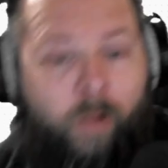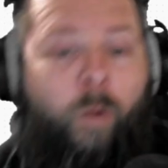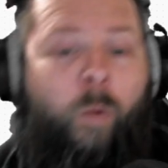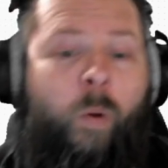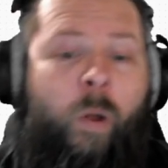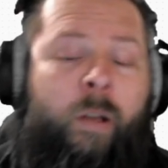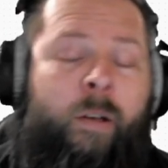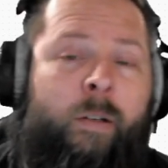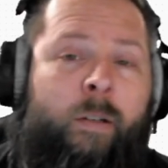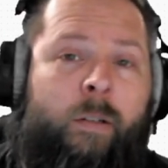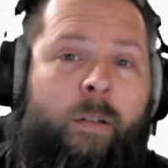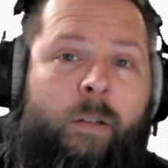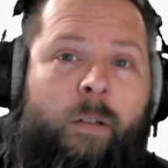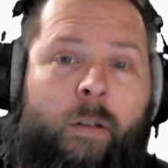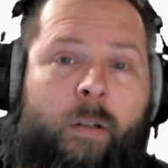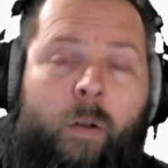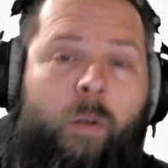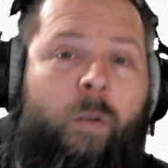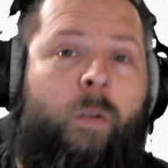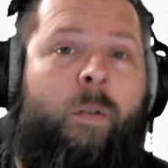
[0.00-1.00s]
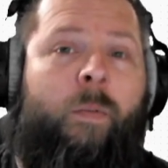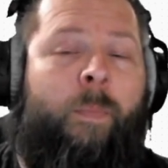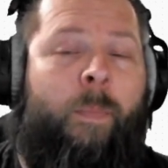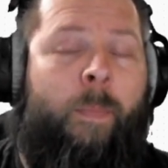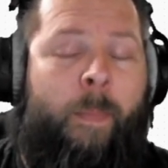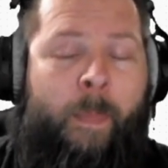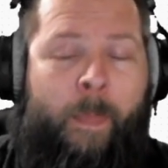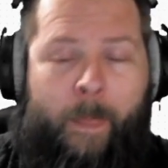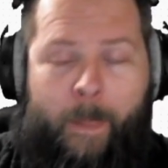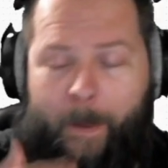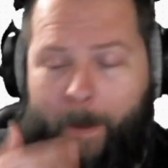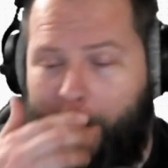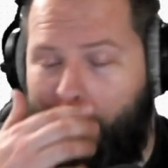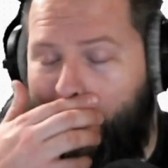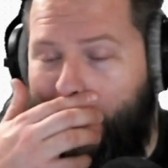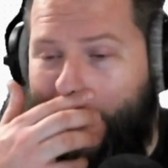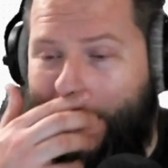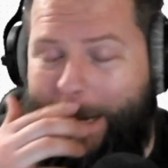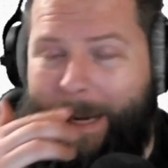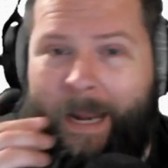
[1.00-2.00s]
What? Oh,
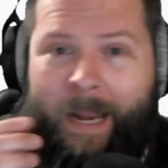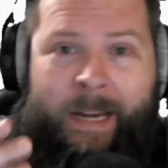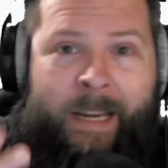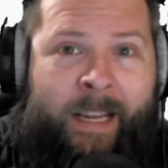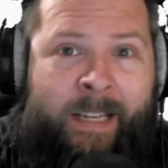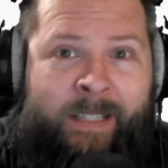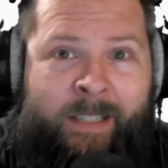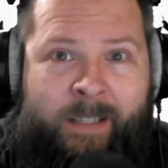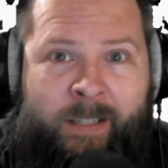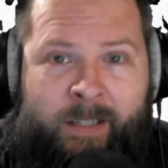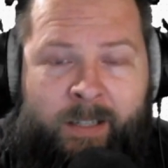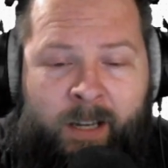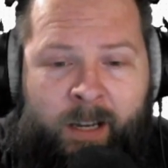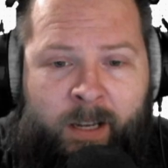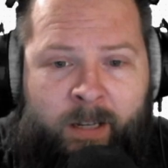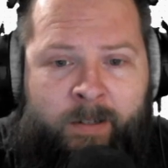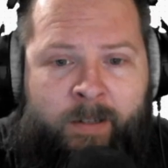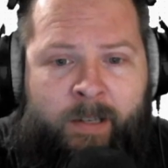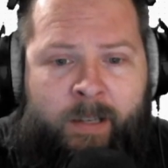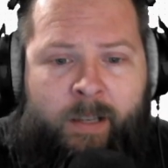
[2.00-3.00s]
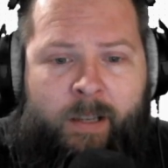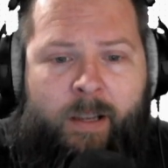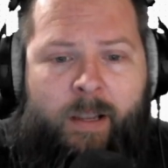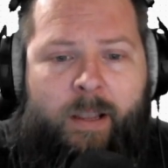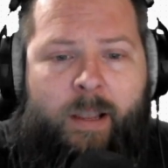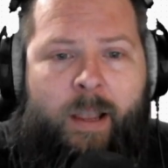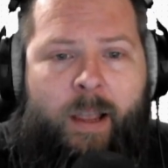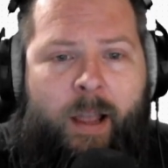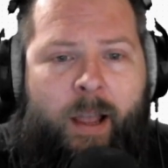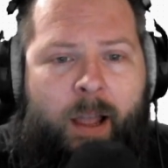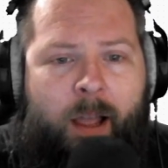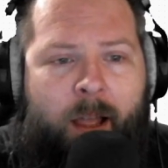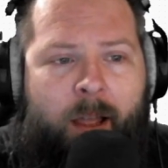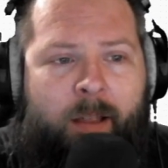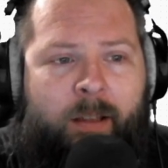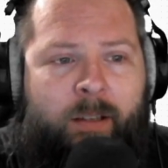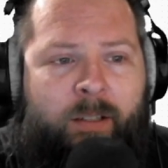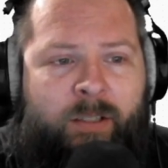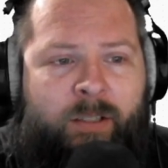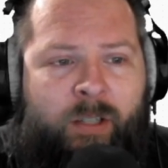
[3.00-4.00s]
okay. I guess it's done.
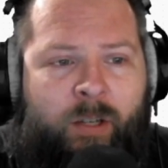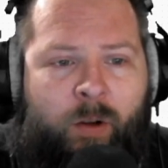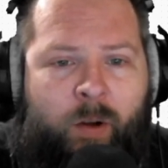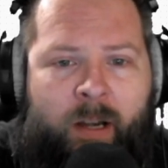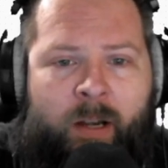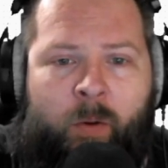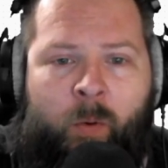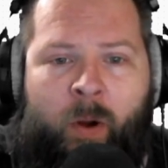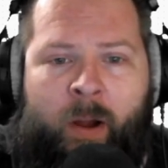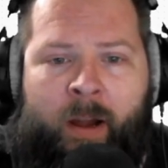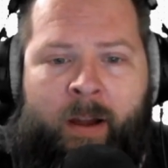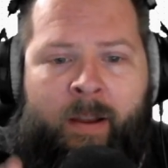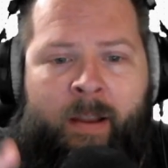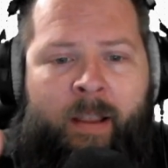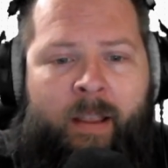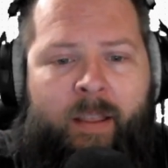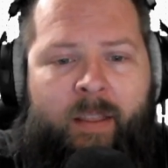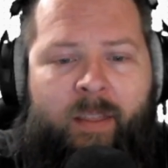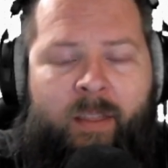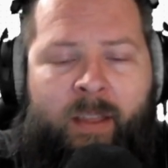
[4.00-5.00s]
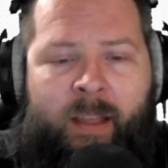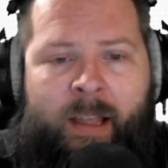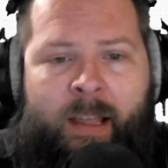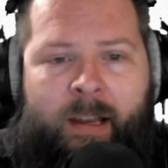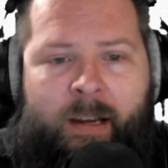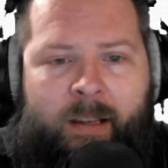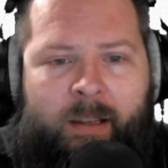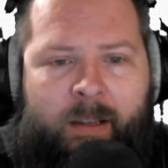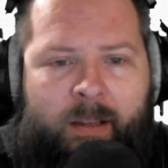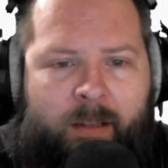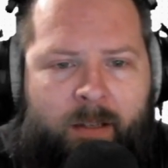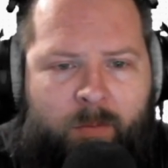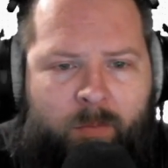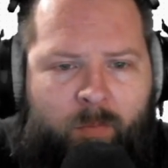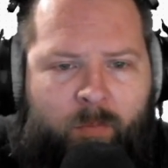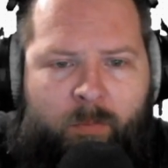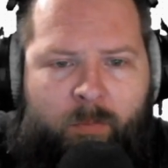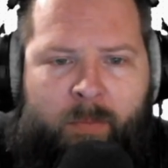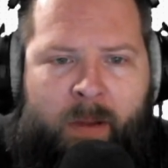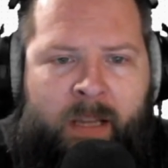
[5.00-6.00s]
So anyway, that is
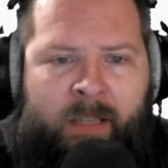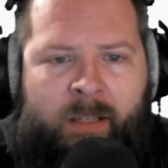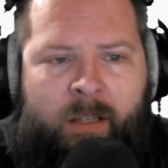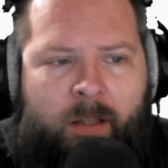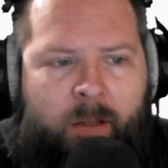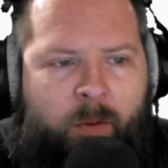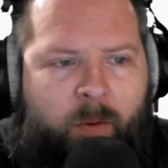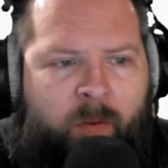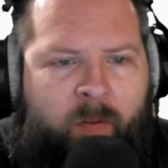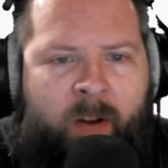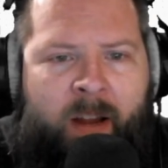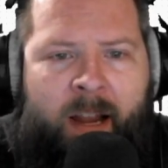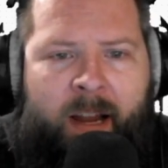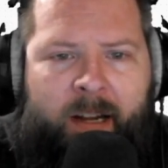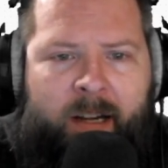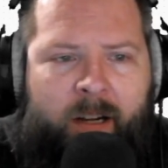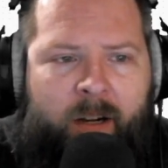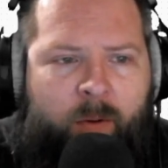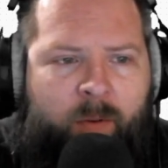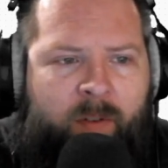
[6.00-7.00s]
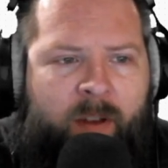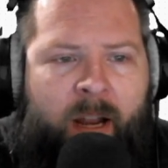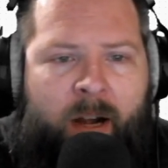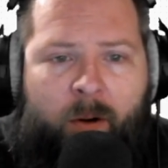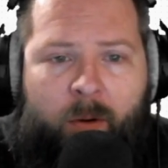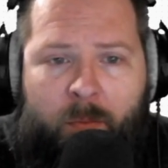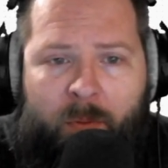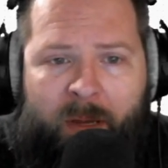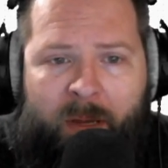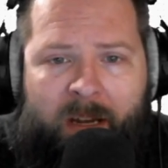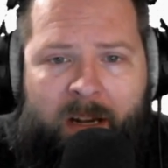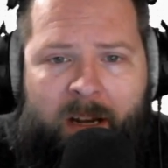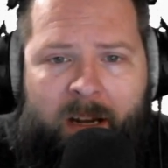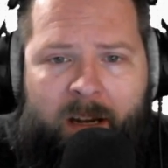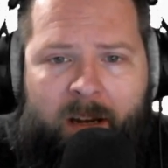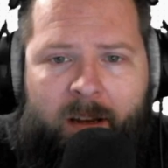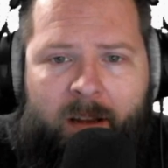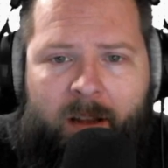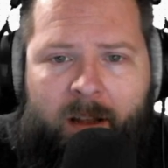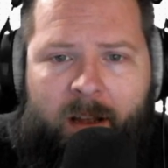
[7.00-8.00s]
basically what we've got here. We've got it
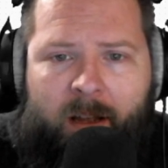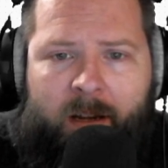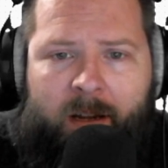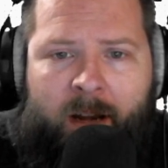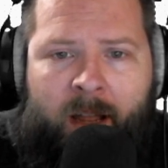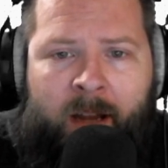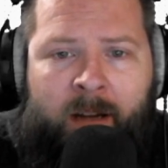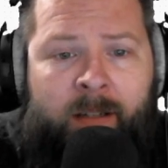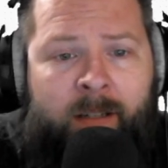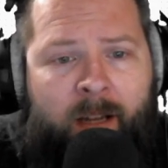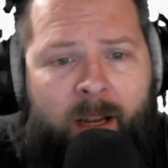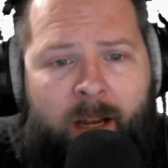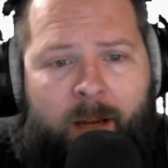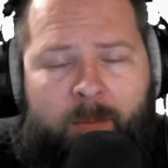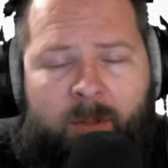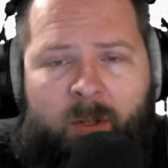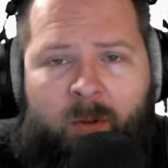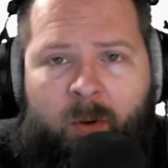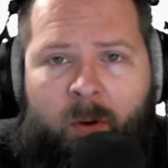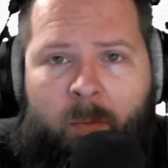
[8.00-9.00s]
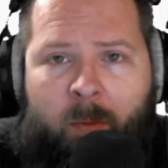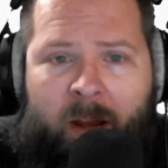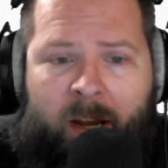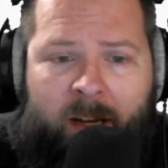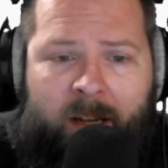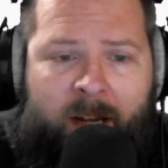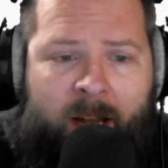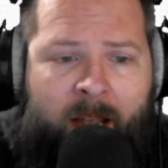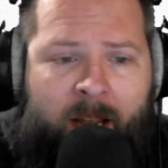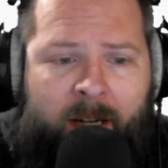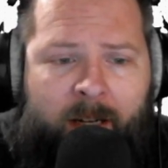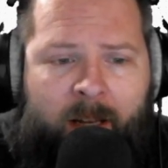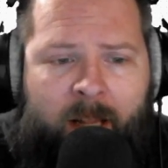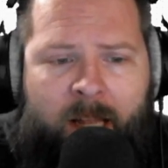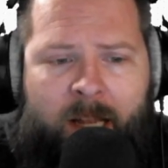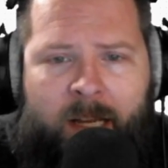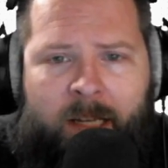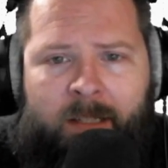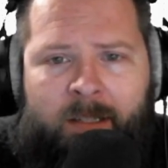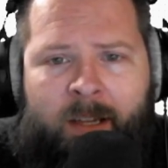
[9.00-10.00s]
repeating 9 times, so we're making 9
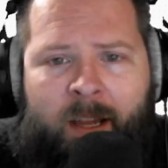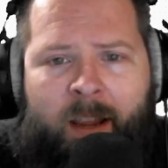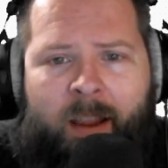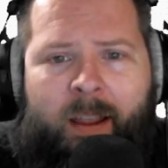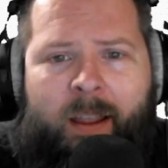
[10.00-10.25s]
lines.